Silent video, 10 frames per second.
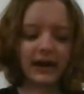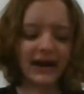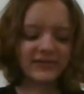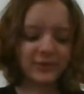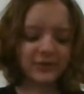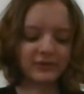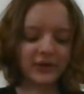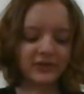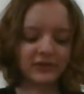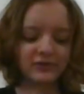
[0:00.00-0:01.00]
As he was
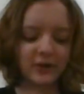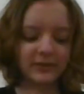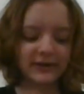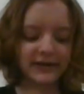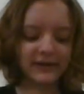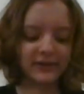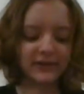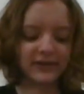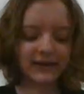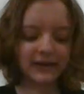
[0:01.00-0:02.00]
crossing Strawberry Hill,
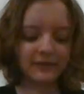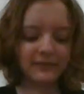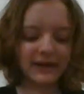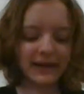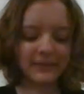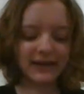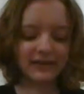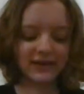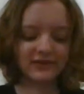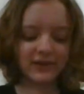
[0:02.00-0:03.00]
thinking of the many, many
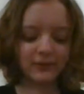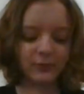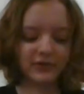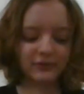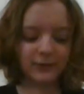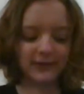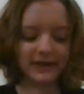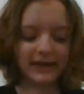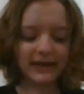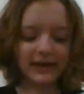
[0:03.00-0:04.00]
things he could wish for,
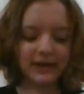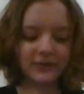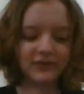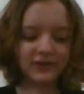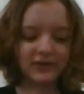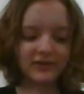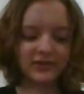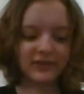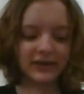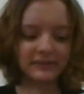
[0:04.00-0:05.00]
he was startled to
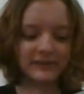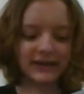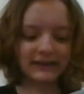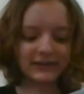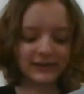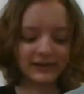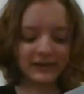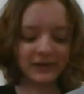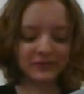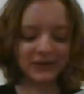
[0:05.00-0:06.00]
see a mean-looking,
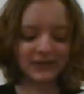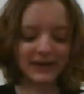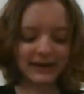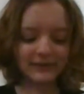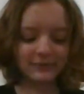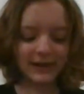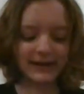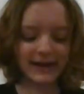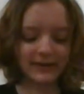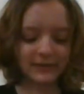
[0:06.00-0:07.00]
hungry lion right
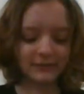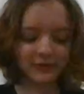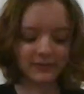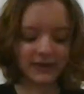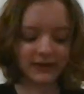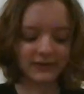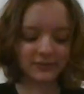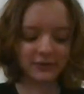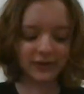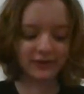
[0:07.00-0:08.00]
at him from behind
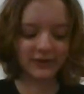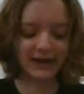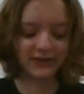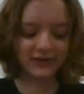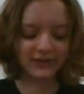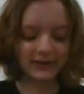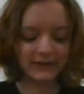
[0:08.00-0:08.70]
some tall grass.